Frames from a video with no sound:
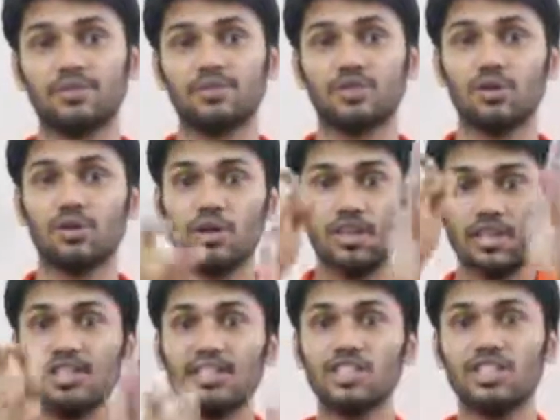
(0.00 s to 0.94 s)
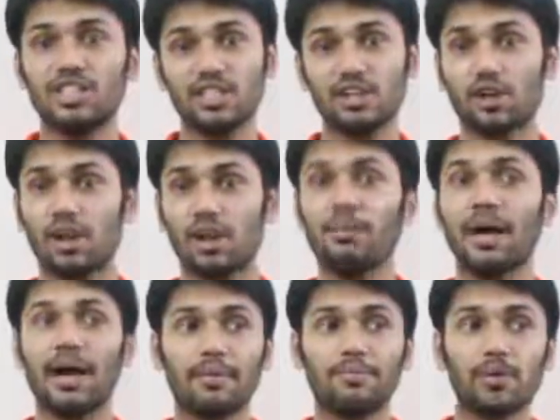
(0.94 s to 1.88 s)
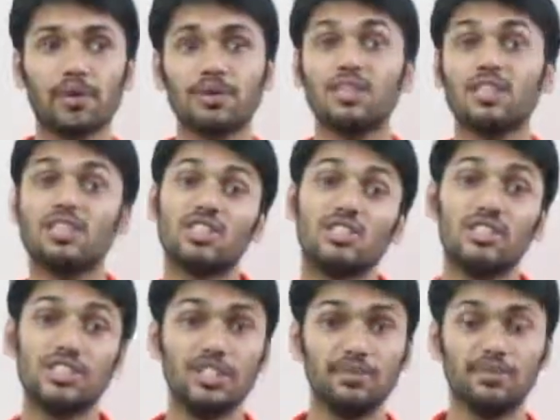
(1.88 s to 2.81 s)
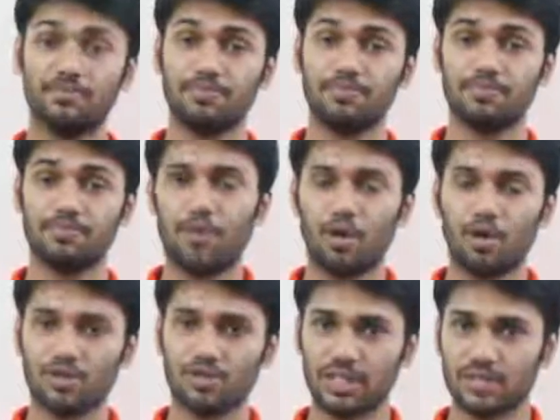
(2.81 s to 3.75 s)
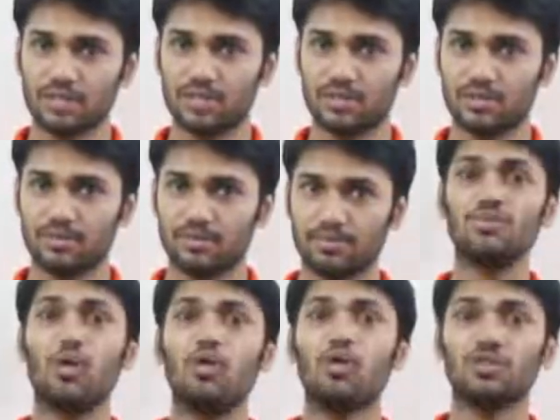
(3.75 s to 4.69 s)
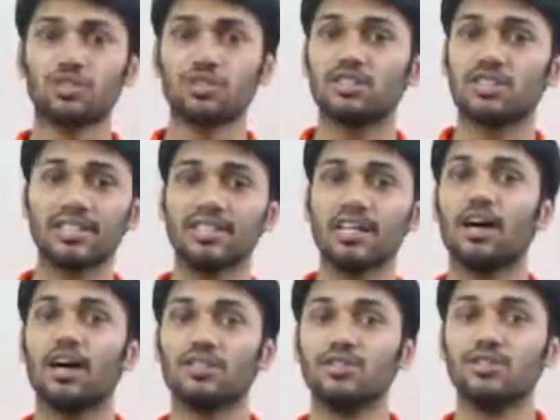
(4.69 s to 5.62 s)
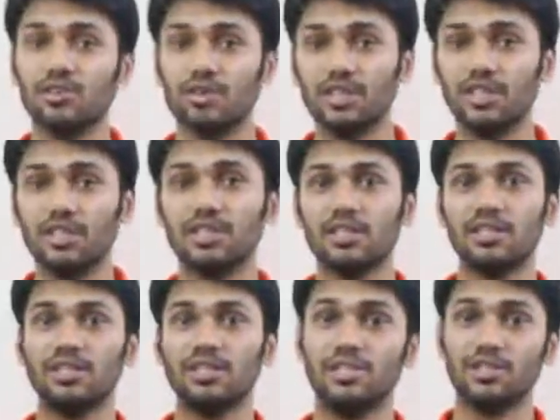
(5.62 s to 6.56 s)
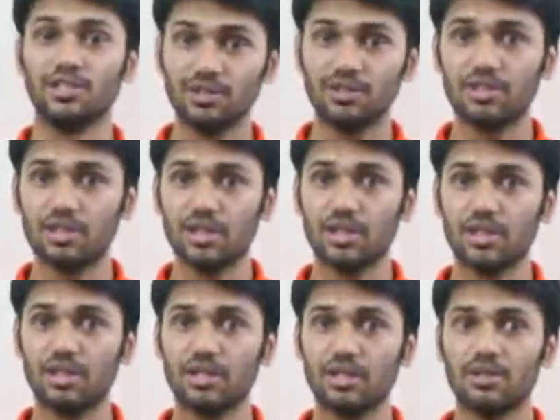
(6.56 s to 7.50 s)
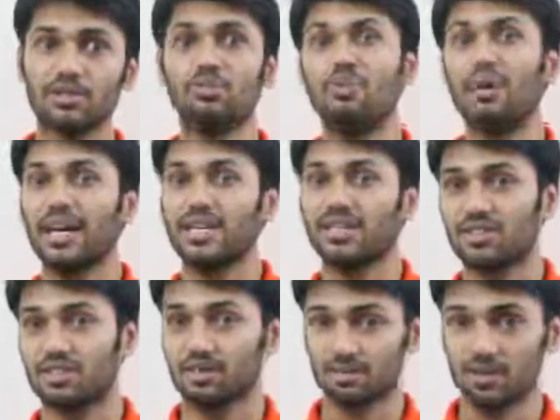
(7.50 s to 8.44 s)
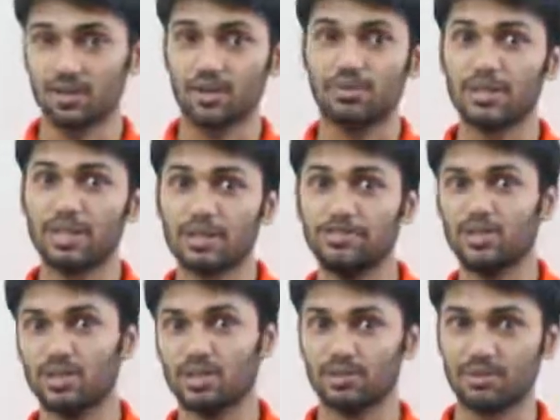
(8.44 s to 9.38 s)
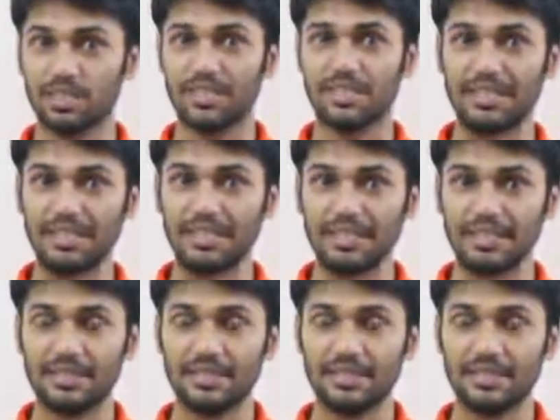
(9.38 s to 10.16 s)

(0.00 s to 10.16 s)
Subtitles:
So each column I have got 3 boxes. These boxes, they are usually used to make something or keep something here.